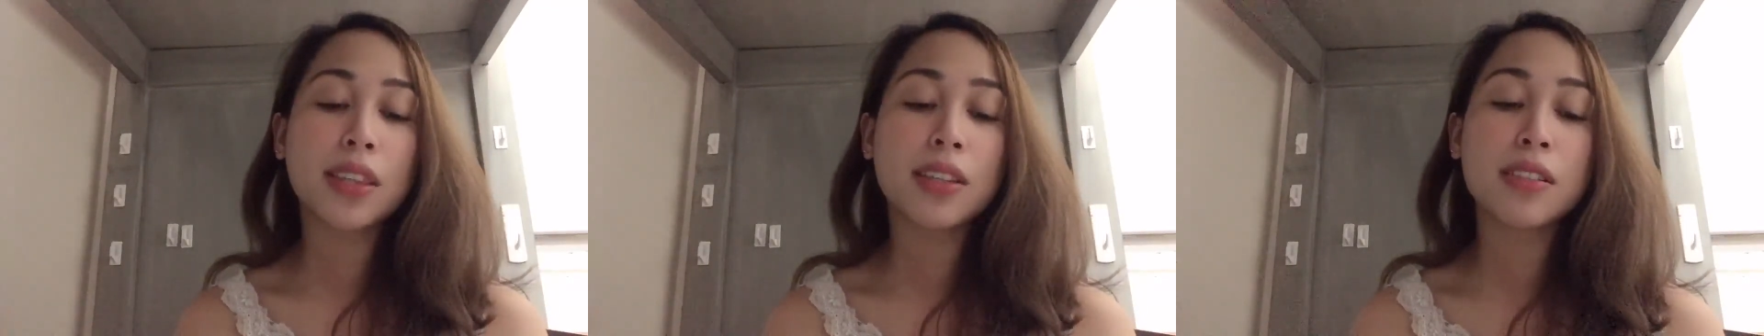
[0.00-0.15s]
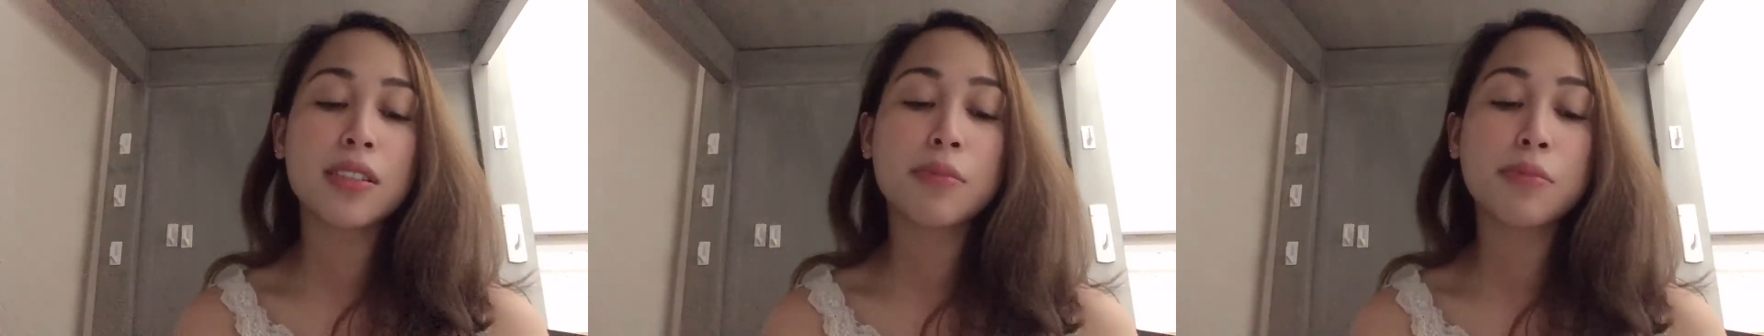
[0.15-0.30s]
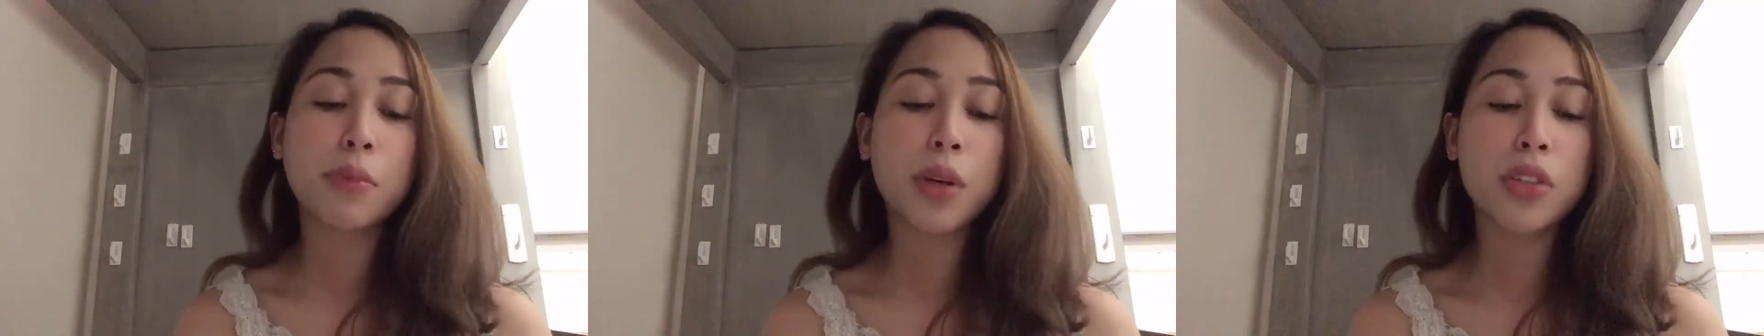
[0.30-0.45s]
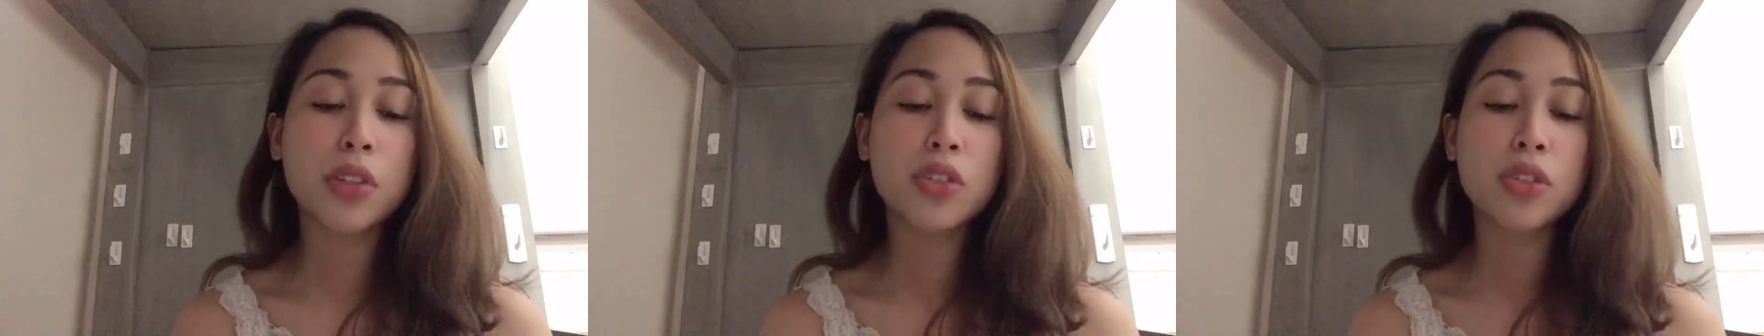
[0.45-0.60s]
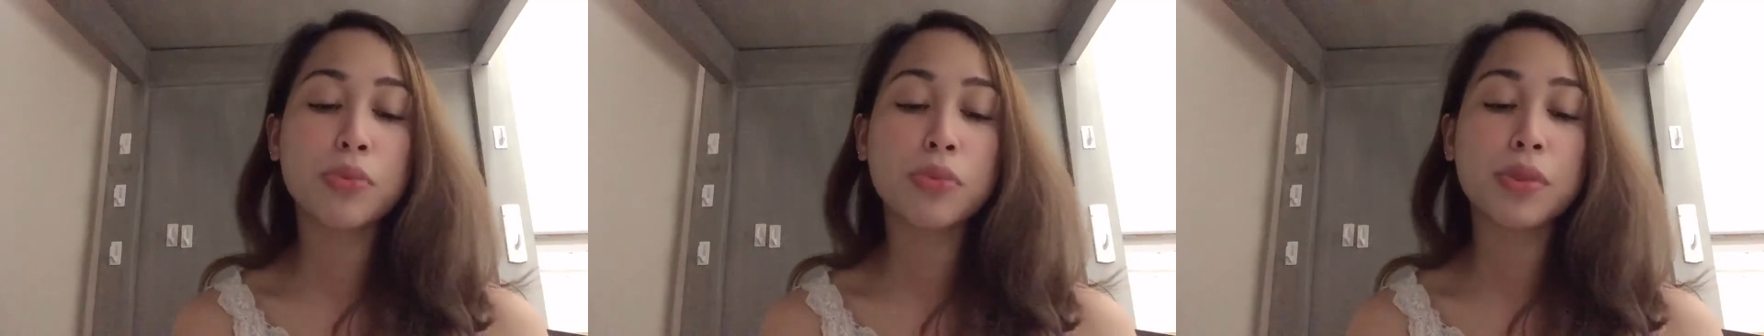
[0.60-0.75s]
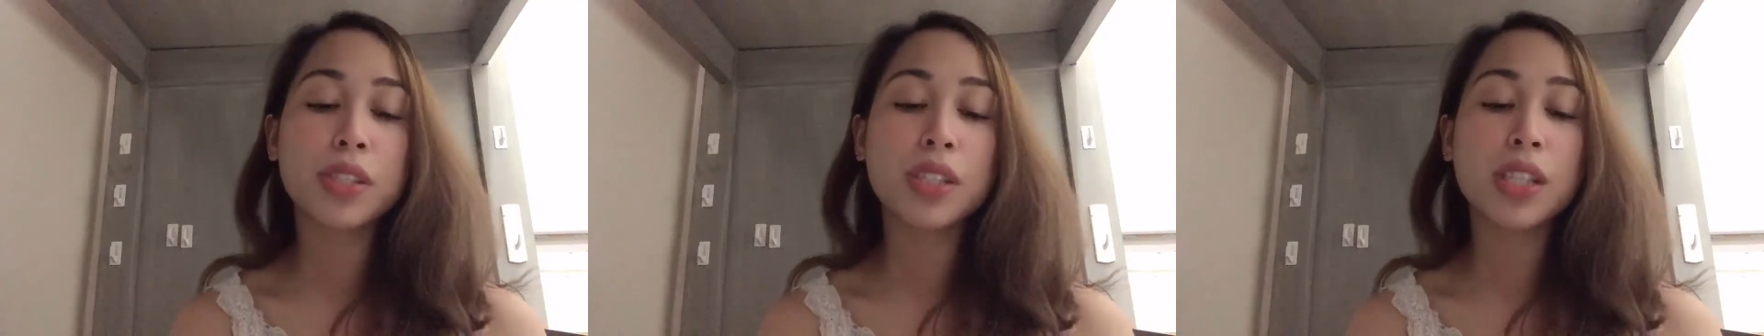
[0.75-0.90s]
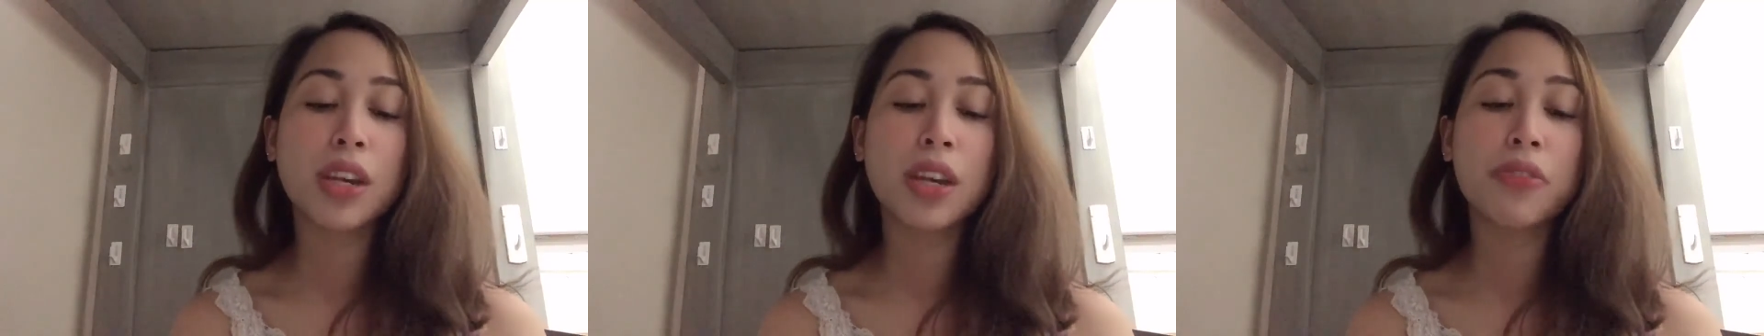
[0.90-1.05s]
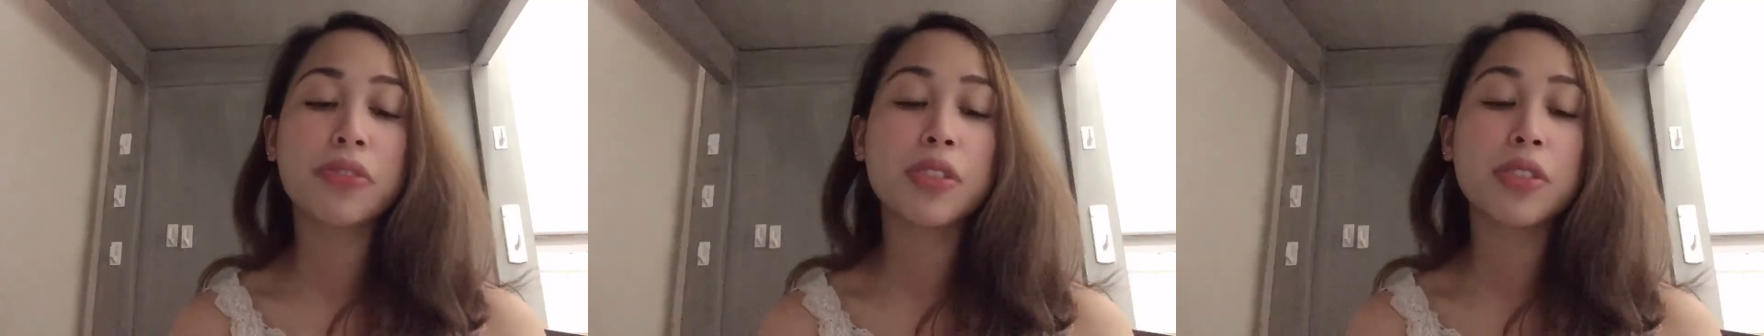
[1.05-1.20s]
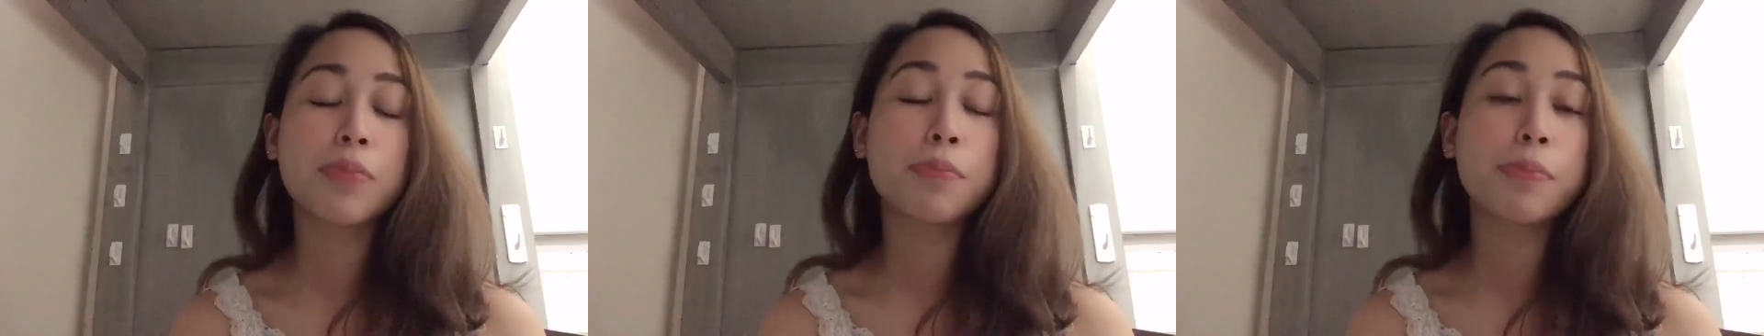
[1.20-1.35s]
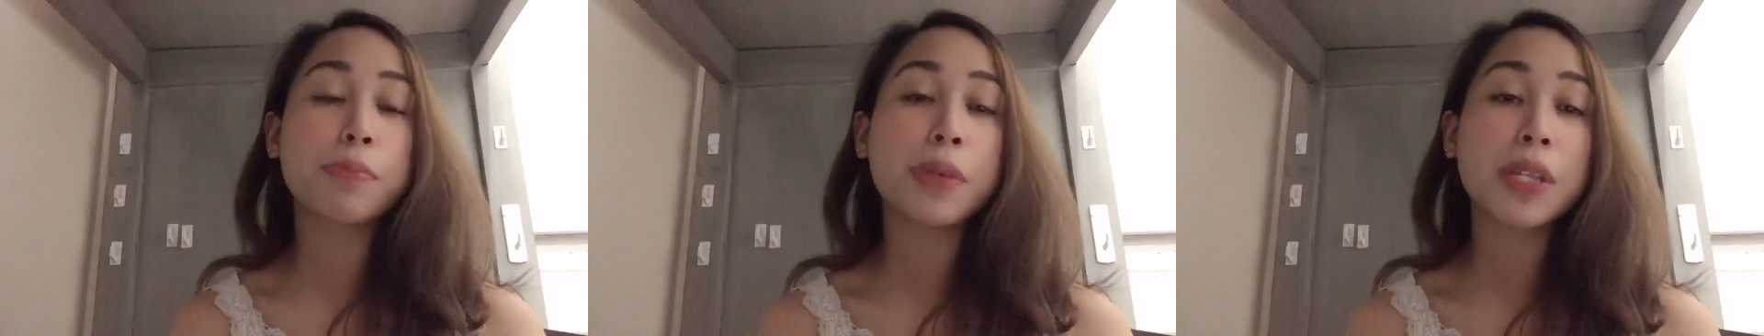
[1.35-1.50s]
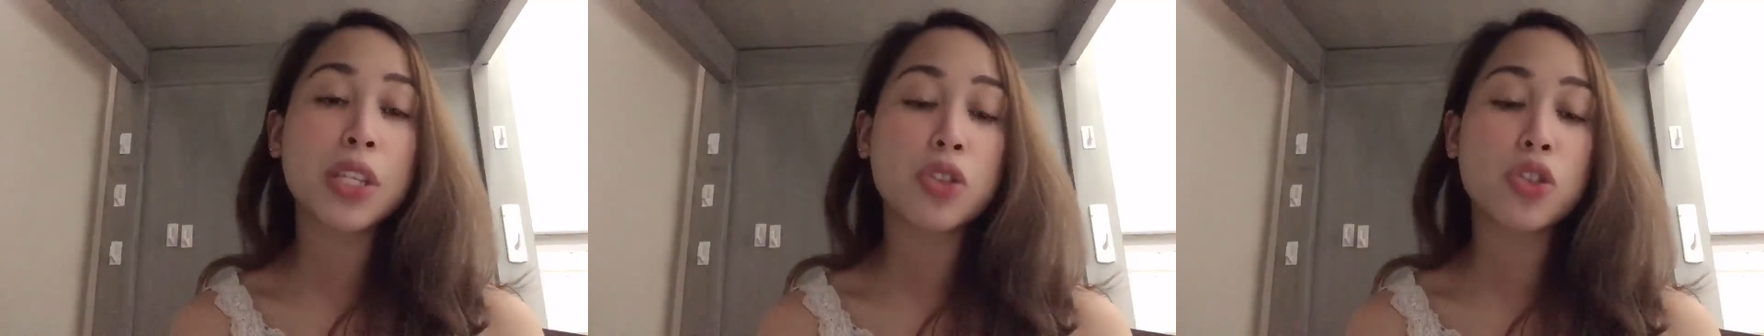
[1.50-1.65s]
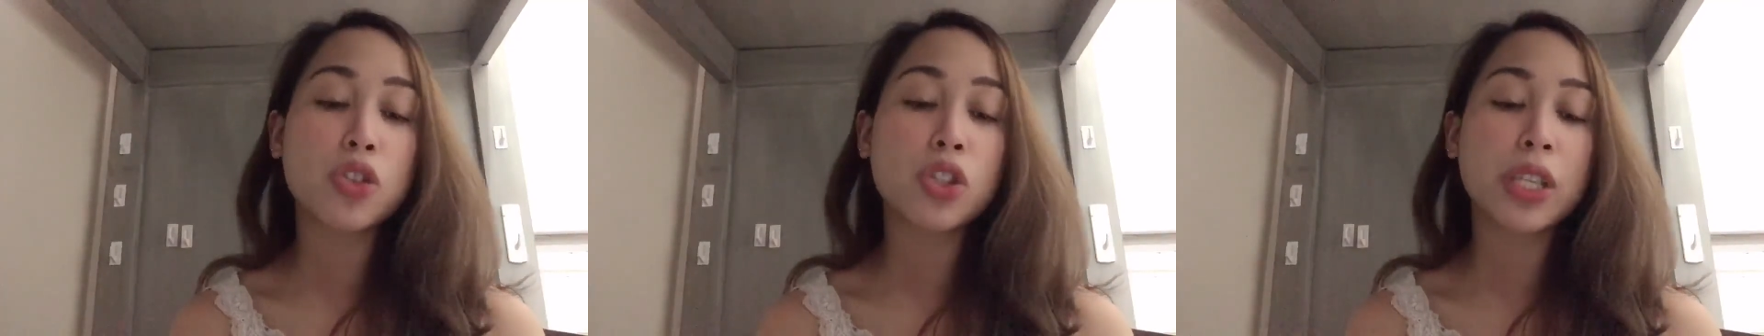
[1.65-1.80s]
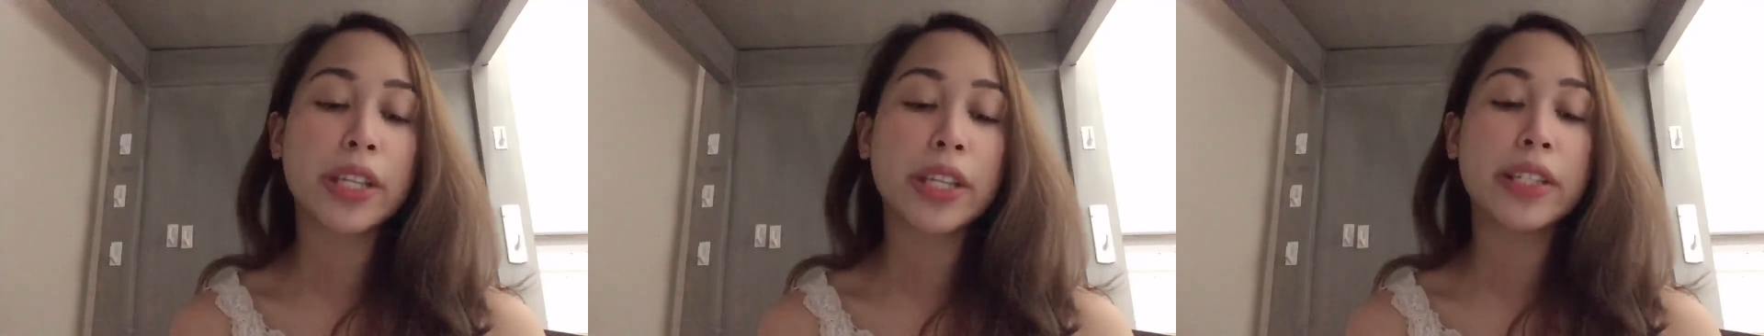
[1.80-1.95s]
this month she was left
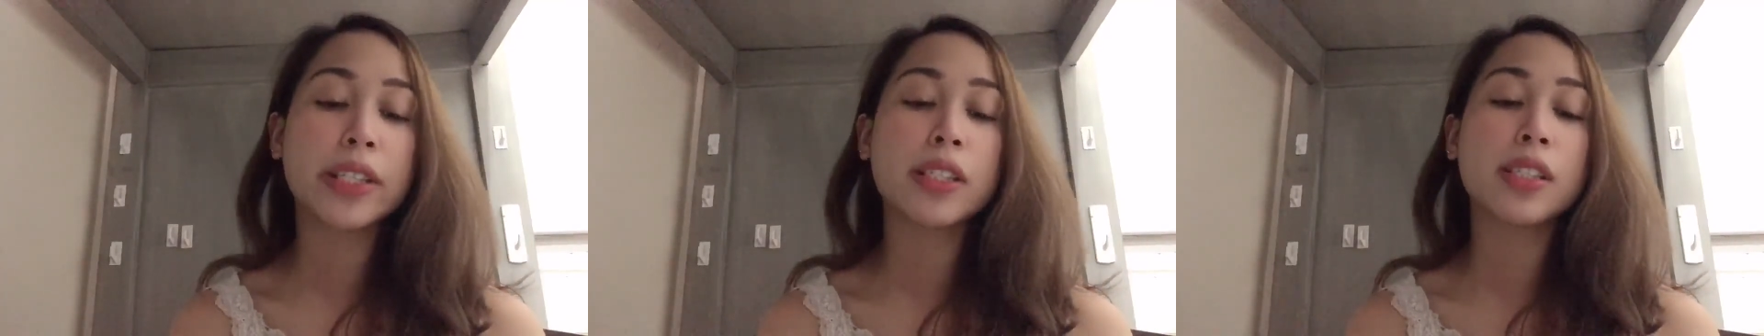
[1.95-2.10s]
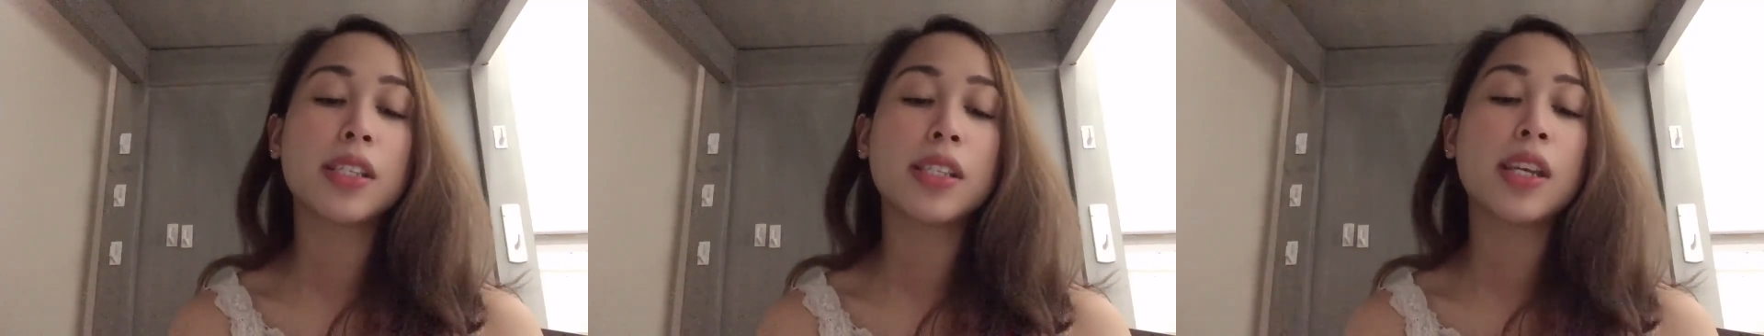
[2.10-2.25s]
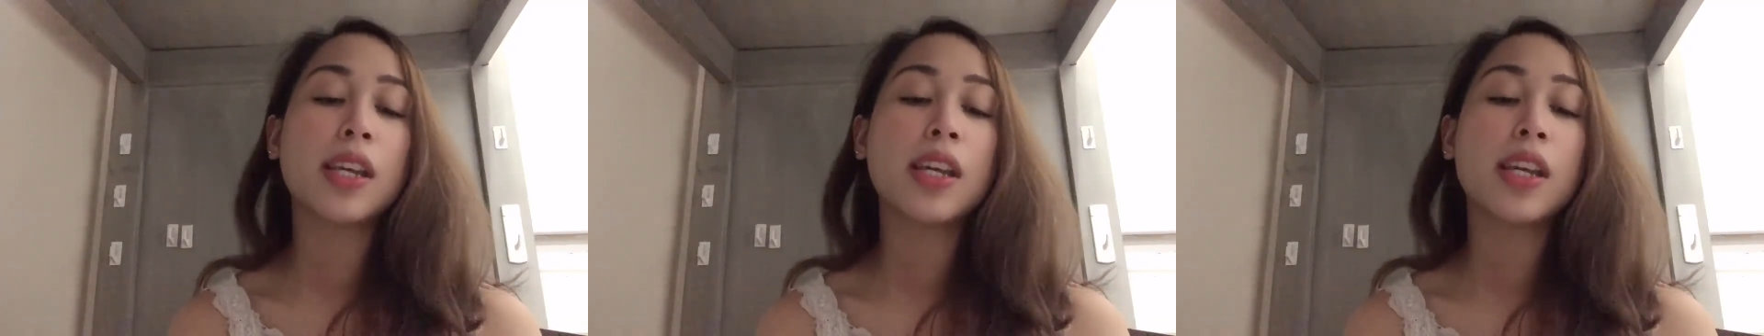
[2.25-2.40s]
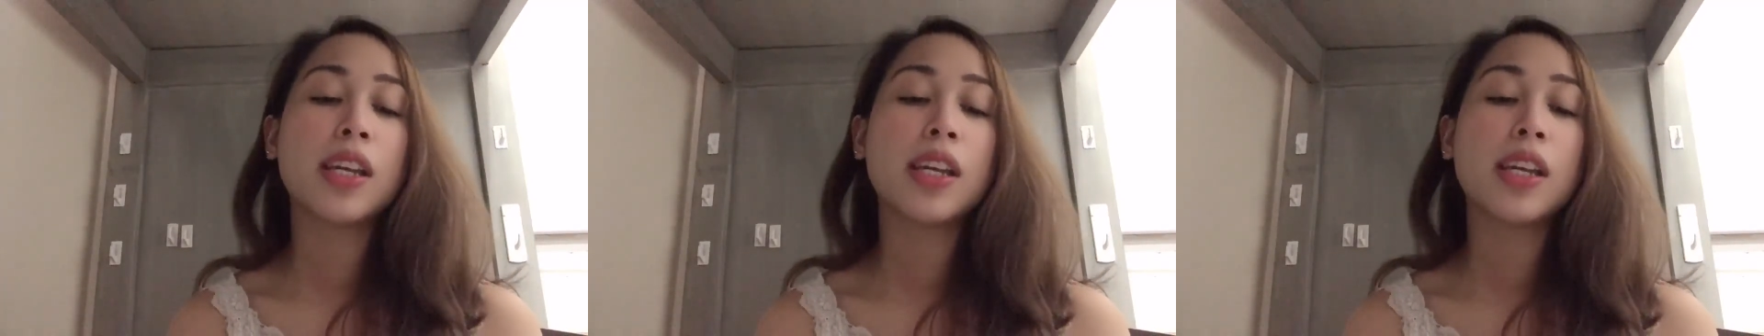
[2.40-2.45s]
speechless.